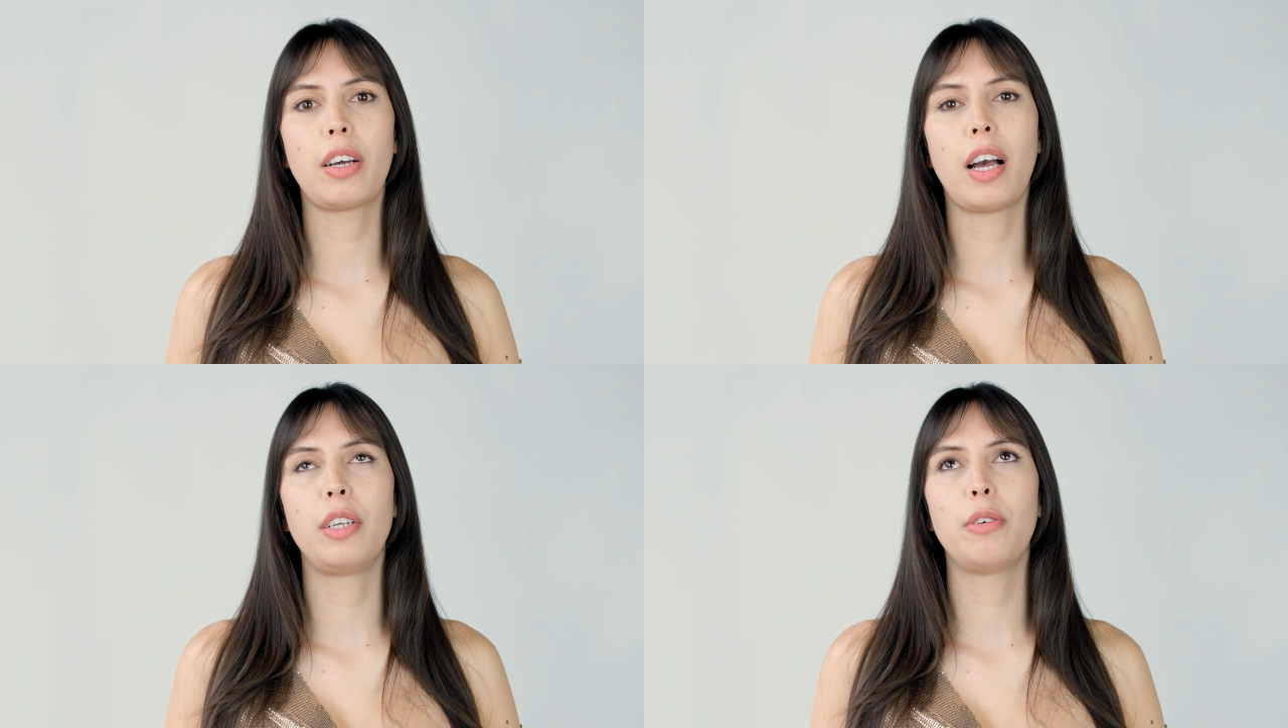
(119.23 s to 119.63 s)

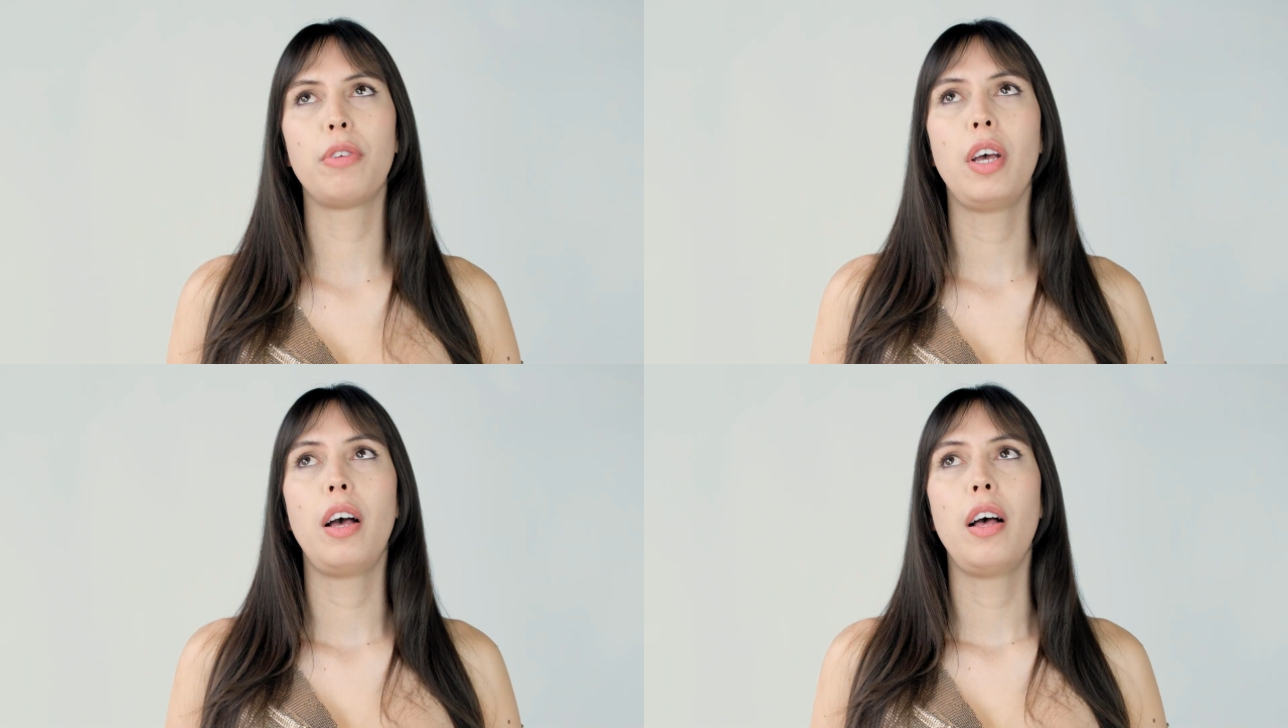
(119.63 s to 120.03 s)
the kind
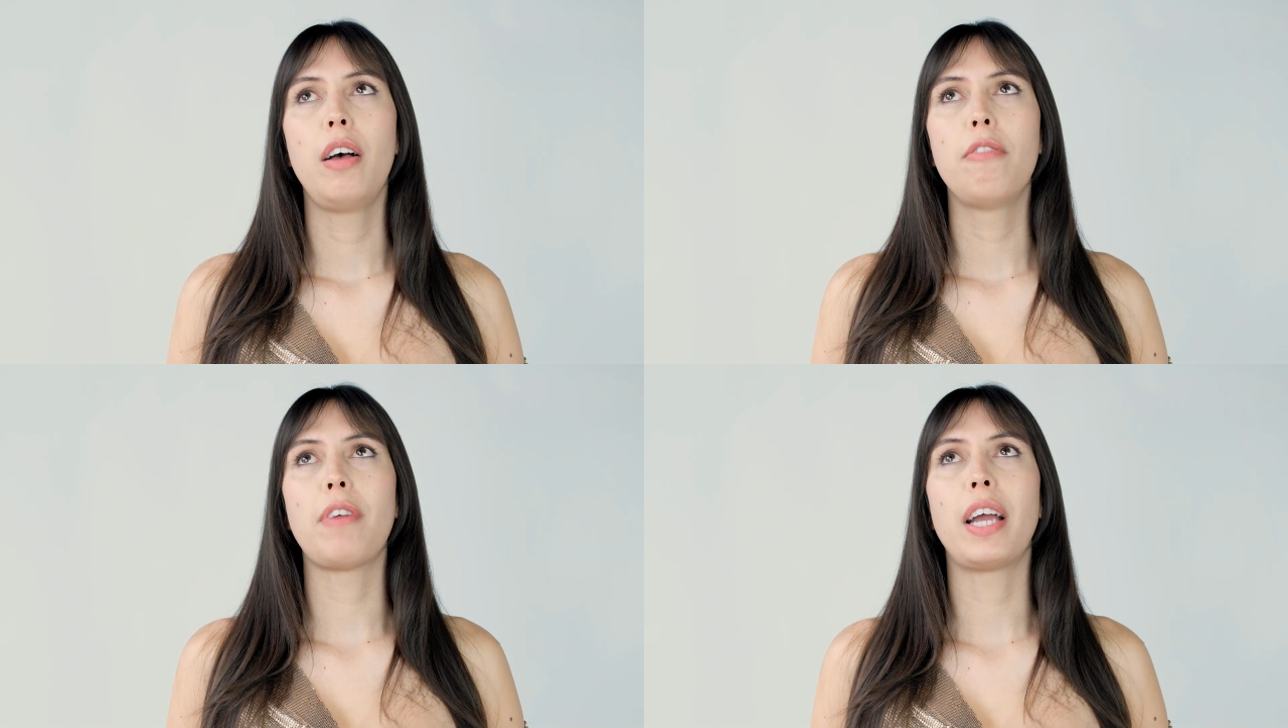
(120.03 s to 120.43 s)
of
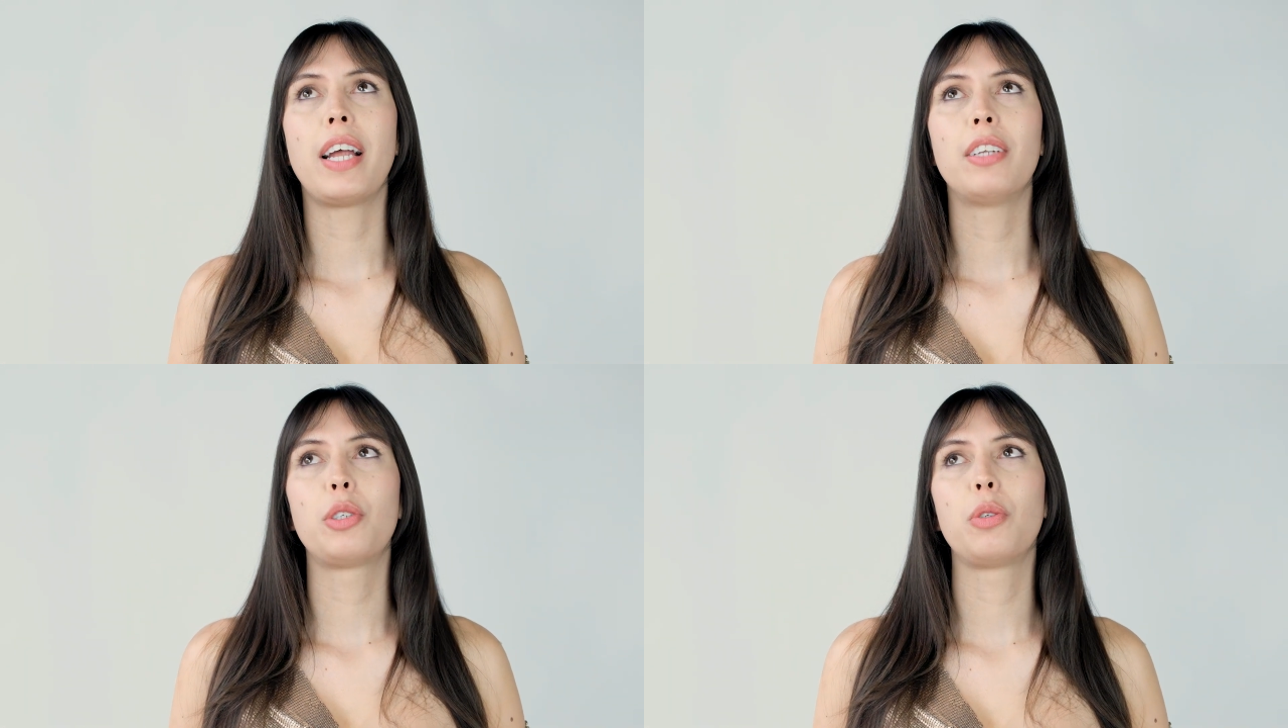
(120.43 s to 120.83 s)

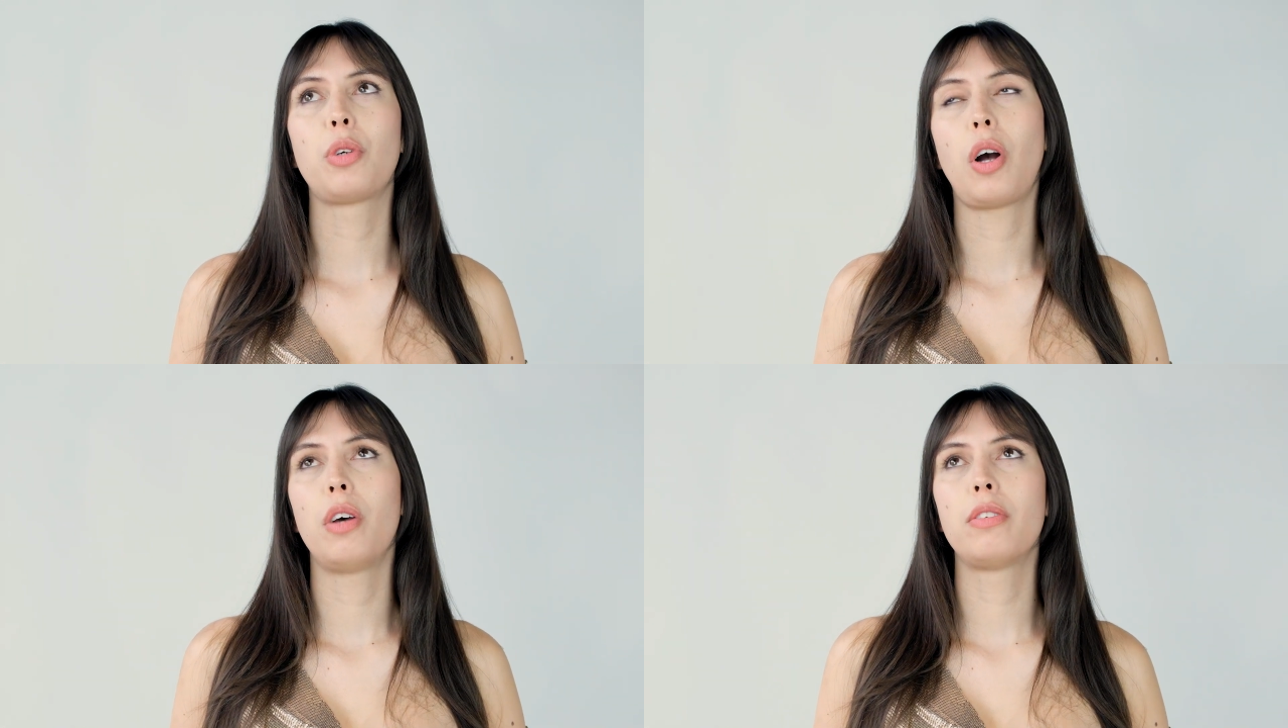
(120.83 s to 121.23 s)

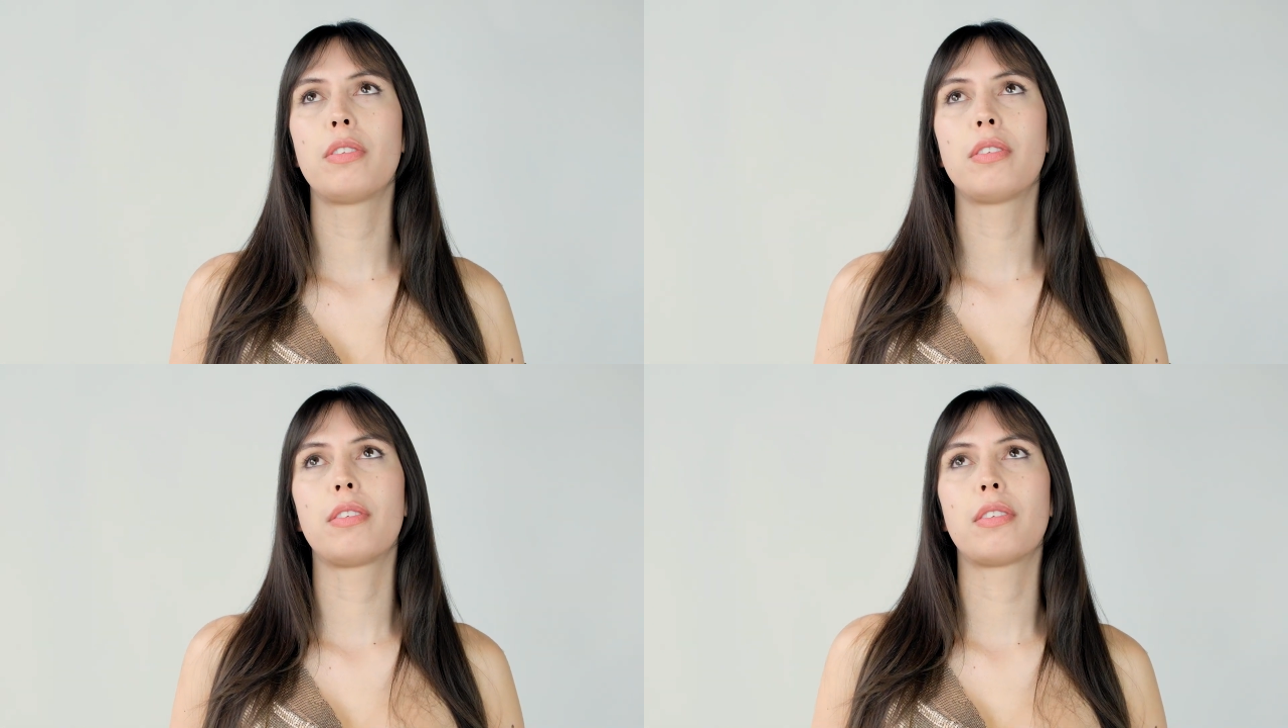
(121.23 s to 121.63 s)
financial
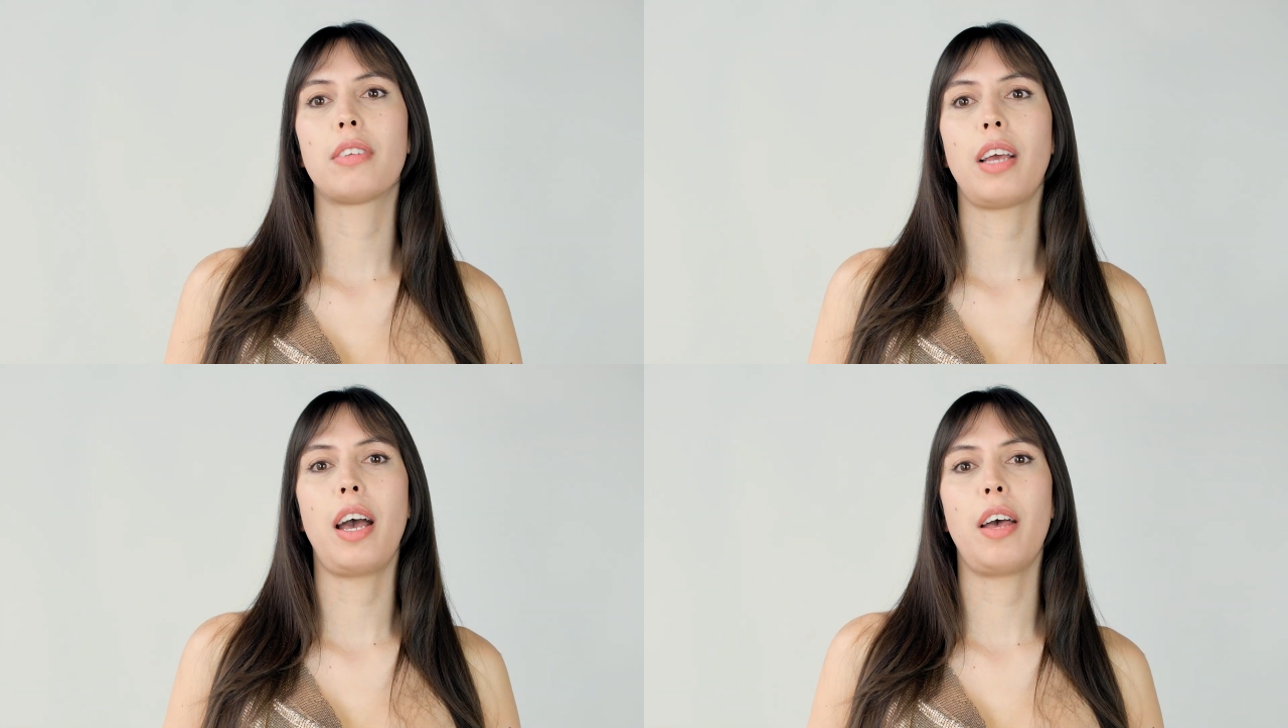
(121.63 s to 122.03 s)
costs